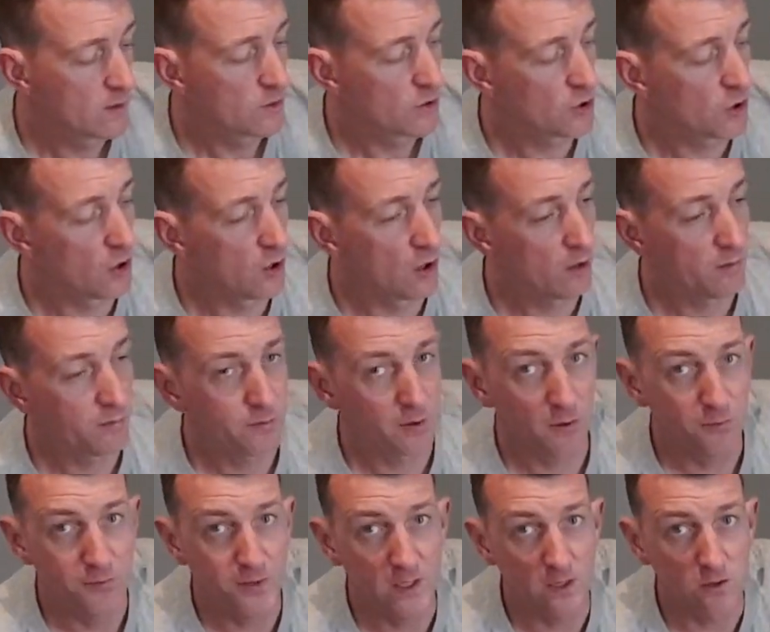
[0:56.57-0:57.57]
So for
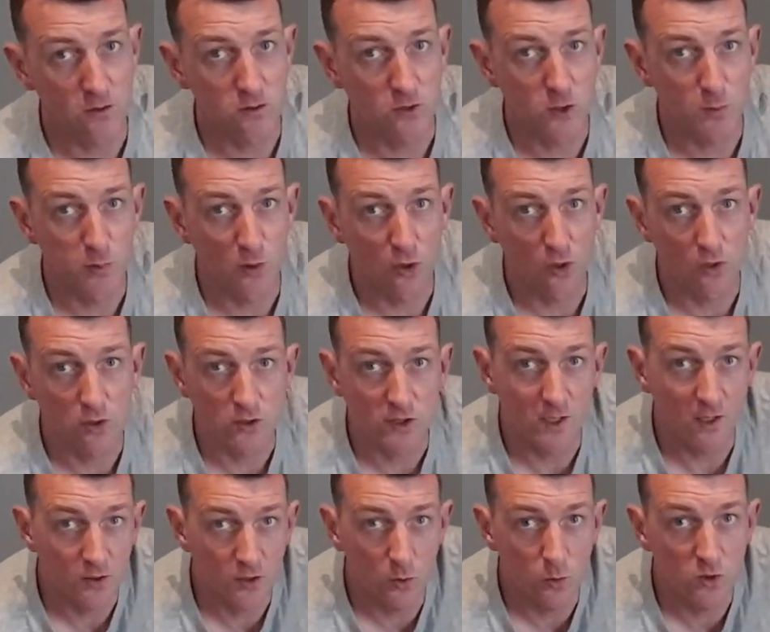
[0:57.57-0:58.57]
field sports
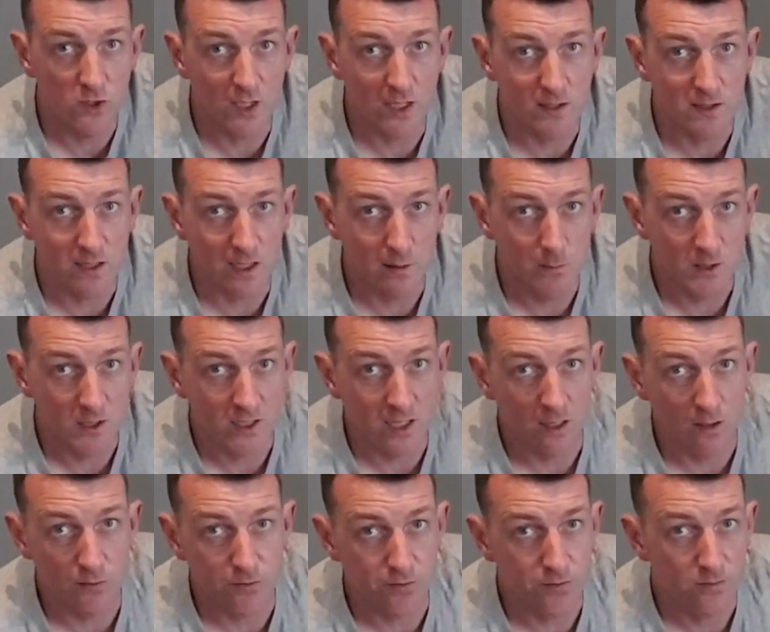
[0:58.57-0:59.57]
enthusiasts like
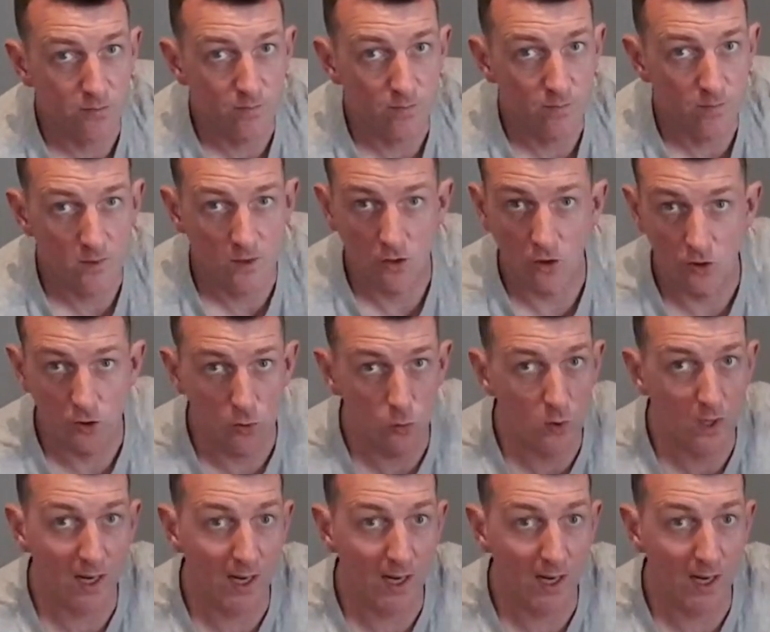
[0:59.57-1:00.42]
myself, or you